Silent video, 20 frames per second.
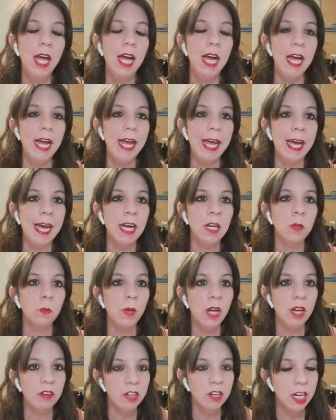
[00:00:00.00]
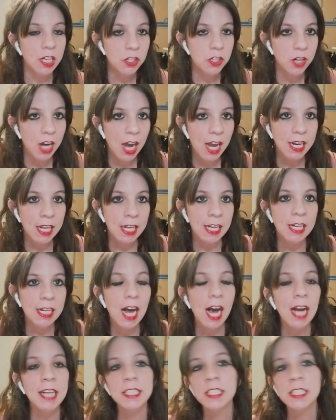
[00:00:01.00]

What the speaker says: and whenever I tried it, I did